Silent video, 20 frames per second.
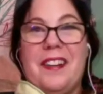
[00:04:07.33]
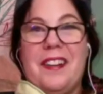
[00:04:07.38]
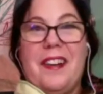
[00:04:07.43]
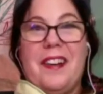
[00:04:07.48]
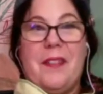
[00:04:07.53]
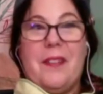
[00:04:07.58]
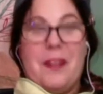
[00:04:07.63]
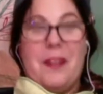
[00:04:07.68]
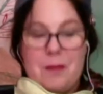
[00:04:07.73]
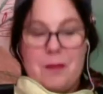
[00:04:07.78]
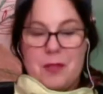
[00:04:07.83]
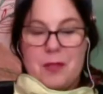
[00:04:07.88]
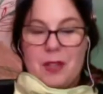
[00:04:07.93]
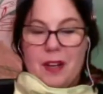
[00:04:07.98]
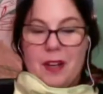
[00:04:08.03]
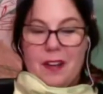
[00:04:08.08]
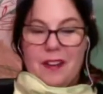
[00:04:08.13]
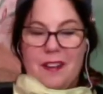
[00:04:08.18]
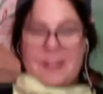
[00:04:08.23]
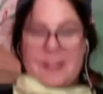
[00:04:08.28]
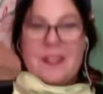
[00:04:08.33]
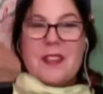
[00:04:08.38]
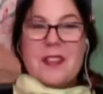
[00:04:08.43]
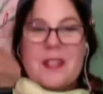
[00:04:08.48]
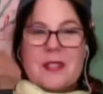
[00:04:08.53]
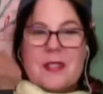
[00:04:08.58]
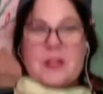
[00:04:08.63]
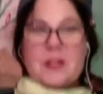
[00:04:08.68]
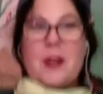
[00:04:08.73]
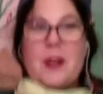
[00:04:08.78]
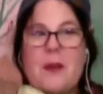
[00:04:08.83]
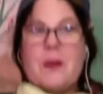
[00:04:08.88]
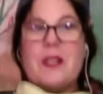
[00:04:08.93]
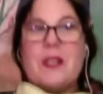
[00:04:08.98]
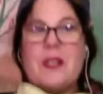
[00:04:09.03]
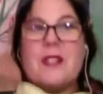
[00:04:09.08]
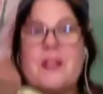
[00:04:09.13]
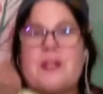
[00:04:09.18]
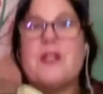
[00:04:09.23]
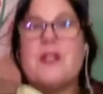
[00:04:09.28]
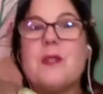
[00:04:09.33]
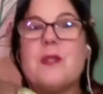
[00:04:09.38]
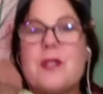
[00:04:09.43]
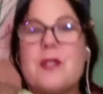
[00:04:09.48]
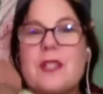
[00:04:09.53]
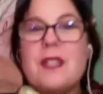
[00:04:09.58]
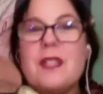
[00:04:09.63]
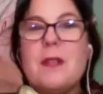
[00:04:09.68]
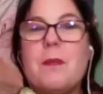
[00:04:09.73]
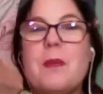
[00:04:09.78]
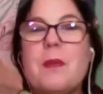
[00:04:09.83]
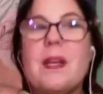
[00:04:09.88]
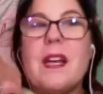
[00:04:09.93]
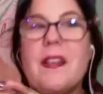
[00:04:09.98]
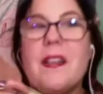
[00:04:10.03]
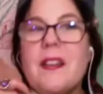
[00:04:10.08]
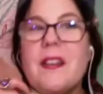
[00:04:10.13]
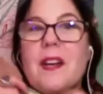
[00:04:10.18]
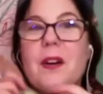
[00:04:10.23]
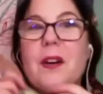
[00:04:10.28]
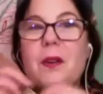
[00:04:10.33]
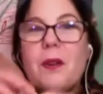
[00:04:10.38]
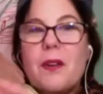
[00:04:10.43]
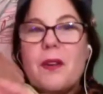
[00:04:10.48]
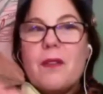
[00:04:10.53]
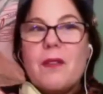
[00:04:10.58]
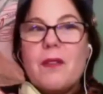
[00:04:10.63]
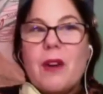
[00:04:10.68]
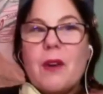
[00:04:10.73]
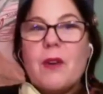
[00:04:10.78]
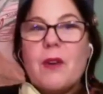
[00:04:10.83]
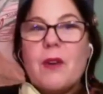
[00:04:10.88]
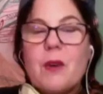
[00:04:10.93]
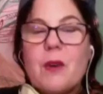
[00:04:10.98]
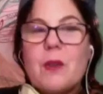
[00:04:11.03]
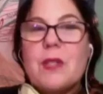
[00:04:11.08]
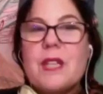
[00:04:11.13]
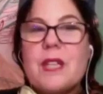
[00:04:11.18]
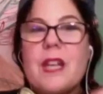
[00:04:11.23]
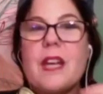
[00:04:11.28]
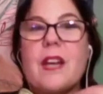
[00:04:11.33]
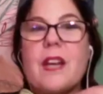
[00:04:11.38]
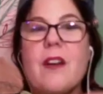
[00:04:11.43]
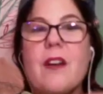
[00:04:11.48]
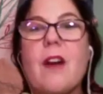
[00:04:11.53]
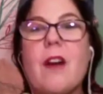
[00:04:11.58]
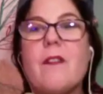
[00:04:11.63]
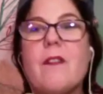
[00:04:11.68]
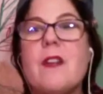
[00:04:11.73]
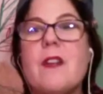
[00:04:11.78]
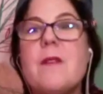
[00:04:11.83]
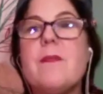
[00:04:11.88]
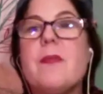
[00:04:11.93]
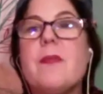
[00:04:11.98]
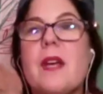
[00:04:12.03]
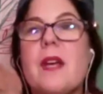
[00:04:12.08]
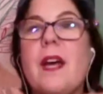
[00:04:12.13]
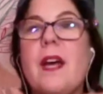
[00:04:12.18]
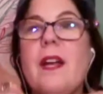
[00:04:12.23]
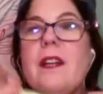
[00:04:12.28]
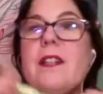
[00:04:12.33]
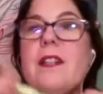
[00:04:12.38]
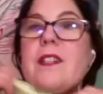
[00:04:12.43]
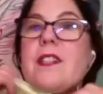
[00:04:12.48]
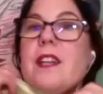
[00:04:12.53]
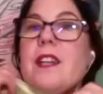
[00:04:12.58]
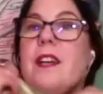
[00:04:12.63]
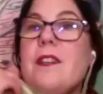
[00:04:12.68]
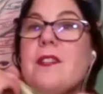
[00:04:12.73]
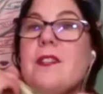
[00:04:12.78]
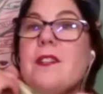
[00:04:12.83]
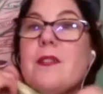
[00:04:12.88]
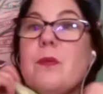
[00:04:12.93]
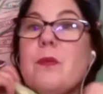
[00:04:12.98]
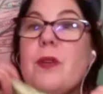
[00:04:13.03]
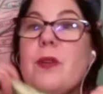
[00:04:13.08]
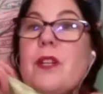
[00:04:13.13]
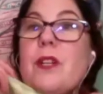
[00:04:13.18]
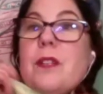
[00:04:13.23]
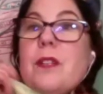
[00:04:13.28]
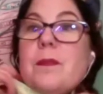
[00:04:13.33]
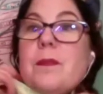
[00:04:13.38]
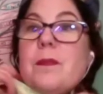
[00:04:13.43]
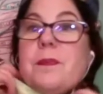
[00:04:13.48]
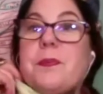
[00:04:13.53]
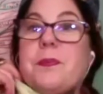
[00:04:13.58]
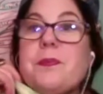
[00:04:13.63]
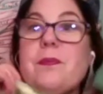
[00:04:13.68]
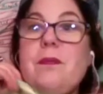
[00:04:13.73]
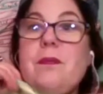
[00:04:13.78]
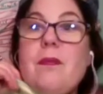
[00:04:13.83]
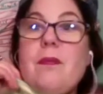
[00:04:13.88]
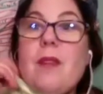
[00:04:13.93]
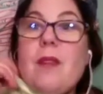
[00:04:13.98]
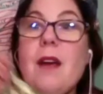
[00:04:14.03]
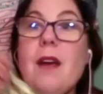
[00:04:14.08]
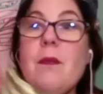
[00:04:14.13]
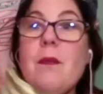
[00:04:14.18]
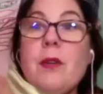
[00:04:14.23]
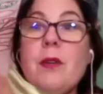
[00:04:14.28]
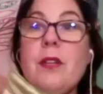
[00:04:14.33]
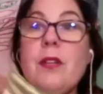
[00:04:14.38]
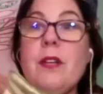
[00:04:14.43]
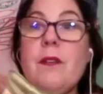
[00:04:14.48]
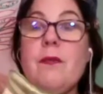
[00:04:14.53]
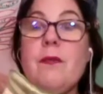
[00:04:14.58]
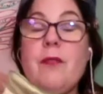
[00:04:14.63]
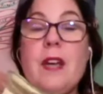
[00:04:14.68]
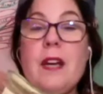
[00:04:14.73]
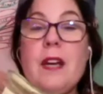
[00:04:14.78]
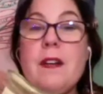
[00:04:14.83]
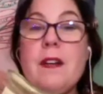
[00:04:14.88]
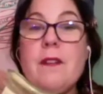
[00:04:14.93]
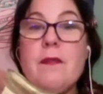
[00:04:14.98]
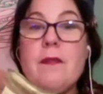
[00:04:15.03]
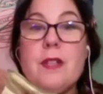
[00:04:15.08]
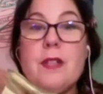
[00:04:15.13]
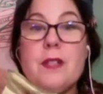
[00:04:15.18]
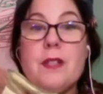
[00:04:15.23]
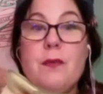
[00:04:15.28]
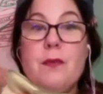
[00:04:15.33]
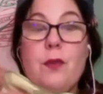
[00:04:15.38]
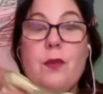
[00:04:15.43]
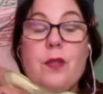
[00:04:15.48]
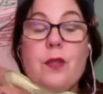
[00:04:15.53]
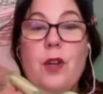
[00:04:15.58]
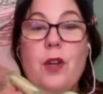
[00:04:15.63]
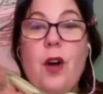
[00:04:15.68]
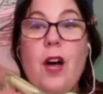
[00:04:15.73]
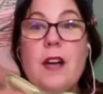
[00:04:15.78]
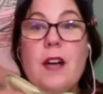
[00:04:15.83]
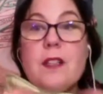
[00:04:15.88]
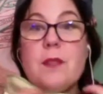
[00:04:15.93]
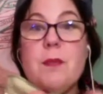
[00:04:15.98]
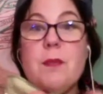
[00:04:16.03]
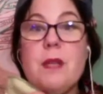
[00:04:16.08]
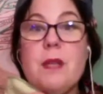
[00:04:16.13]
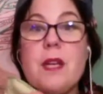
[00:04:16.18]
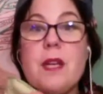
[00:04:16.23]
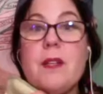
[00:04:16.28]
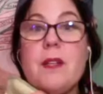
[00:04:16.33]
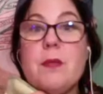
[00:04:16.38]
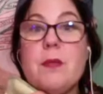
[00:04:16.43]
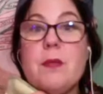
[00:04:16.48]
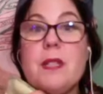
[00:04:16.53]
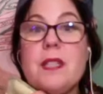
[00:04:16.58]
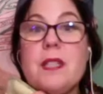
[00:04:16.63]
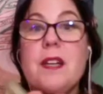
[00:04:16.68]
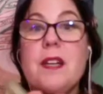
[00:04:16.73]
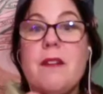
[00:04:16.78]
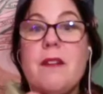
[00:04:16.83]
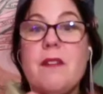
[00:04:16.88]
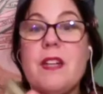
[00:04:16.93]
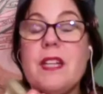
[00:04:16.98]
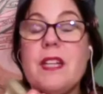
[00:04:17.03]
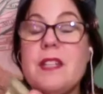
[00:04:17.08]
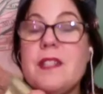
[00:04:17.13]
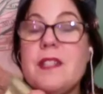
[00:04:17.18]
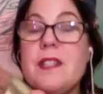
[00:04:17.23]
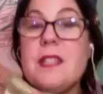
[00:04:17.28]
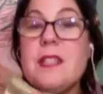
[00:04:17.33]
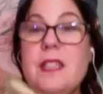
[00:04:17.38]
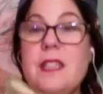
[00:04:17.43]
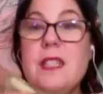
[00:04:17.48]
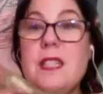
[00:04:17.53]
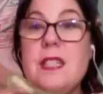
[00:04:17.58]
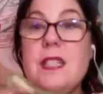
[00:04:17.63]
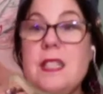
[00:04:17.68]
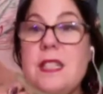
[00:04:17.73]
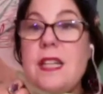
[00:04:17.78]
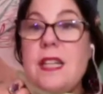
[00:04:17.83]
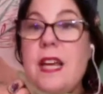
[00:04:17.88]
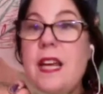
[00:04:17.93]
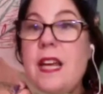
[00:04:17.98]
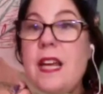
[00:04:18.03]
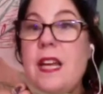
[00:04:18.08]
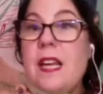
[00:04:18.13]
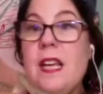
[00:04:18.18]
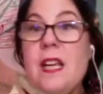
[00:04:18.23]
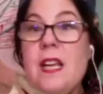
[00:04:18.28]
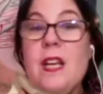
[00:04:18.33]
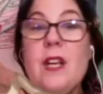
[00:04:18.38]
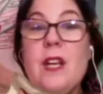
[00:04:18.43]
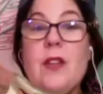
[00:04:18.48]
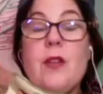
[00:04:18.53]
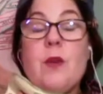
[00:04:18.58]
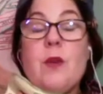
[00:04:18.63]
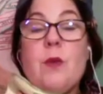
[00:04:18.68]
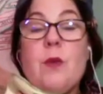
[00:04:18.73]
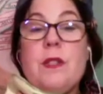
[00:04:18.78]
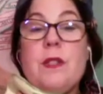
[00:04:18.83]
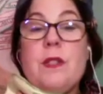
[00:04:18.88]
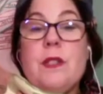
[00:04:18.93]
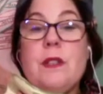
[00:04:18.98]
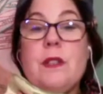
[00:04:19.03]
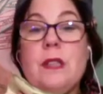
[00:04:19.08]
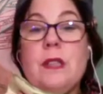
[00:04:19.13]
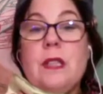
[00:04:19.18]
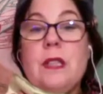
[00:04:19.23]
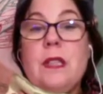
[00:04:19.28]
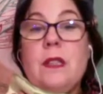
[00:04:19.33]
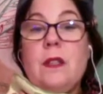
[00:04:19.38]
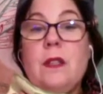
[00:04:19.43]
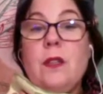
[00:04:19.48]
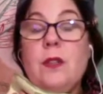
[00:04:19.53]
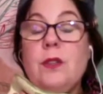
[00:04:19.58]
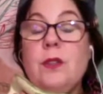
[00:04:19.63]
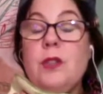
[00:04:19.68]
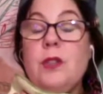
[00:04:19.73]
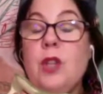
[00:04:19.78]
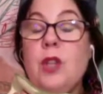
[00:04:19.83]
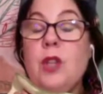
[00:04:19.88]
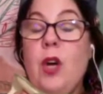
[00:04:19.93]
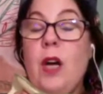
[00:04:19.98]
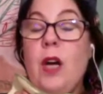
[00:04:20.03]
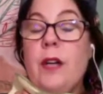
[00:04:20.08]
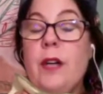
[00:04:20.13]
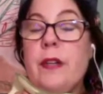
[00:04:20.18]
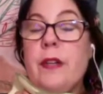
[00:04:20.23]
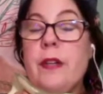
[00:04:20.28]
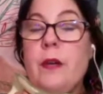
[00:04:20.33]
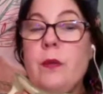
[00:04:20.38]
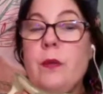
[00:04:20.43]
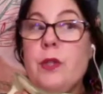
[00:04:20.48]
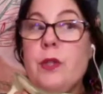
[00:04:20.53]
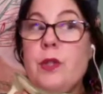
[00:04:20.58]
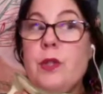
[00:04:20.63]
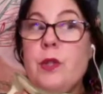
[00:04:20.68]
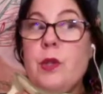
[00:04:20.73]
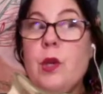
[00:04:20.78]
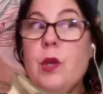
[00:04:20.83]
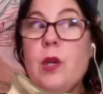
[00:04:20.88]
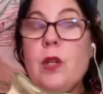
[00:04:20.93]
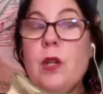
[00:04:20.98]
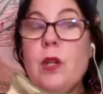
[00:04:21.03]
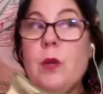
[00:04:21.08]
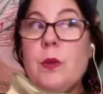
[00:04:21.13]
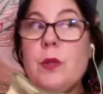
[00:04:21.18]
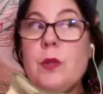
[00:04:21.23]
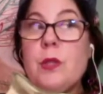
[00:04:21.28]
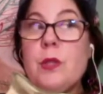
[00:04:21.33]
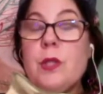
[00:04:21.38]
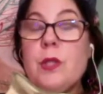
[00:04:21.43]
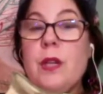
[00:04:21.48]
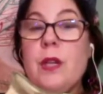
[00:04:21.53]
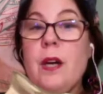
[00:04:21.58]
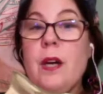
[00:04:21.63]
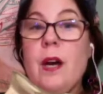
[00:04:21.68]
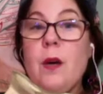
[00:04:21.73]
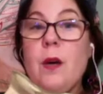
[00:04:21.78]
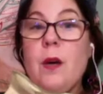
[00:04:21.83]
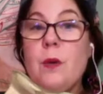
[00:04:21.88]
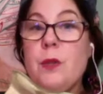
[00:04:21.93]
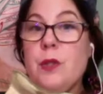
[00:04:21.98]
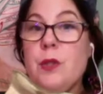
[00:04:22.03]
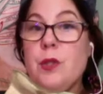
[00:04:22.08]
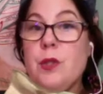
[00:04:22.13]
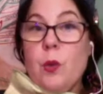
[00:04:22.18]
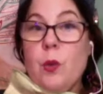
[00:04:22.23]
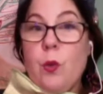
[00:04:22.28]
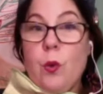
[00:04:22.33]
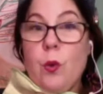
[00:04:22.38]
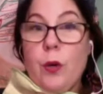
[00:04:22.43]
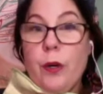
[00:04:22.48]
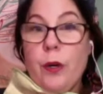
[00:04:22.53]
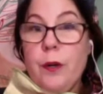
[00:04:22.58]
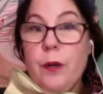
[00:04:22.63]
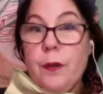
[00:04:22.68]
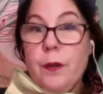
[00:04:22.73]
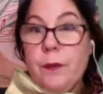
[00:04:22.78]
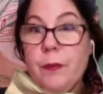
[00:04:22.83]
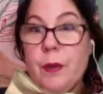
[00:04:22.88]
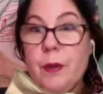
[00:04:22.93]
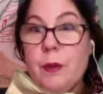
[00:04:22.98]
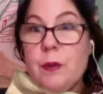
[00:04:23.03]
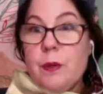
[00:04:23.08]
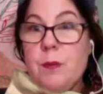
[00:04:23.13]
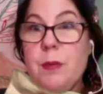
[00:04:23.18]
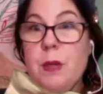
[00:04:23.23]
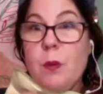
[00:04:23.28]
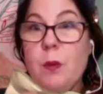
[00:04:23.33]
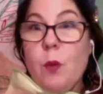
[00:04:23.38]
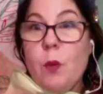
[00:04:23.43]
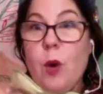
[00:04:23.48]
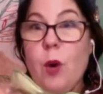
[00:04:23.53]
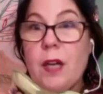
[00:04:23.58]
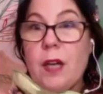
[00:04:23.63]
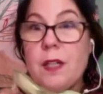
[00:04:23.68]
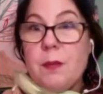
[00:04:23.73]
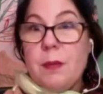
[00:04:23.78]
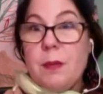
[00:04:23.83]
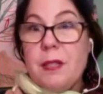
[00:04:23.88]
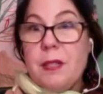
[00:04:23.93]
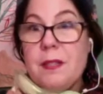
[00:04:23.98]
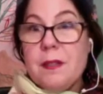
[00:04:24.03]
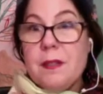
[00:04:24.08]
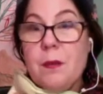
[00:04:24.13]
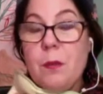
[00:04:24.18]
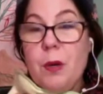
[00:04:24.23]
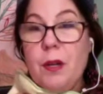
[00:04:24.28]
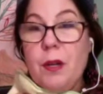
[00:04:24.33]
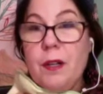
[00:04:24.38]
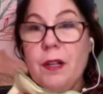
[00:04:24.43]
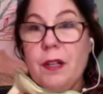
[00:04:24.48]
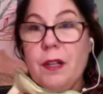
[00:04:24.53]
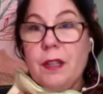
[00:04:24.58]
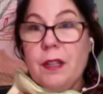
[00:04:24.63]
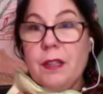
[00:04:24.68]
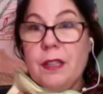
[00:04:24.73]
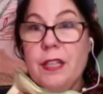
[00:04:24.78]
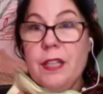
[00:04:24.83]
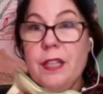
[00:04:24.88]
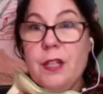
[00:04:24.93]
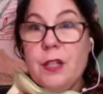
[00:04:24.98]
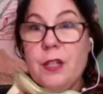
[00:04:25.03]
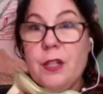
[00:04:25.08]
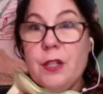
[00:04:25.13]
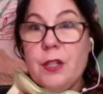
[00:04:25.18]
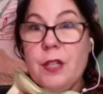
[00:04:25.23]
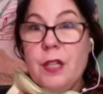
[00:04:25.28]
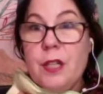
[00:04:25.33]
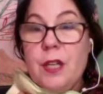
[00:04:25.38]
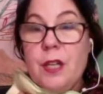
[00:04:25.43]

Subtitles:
Yeah, when I'm done. So I had to wait till she was sleeping and then go to the Velcro and take it off. And it does work. I'm really a fan of this for dogs because we did have an incident today. There was a little dog that was too close to the house door that was being walked by someone on a leash.